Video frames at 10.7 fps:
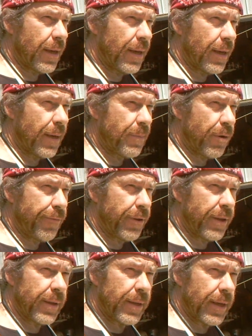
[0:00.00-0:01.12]
uh,
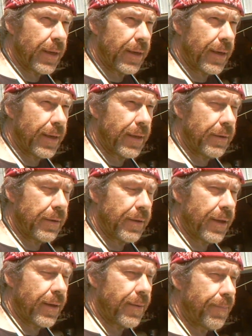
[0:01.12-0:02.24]
briefly
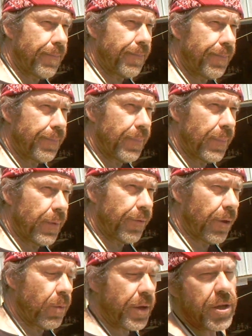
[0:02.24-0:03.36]
and um,
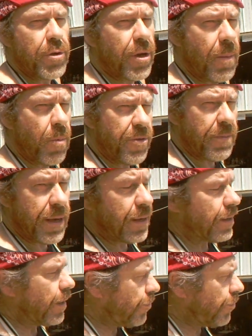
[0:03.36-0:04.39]
so why don't you come with me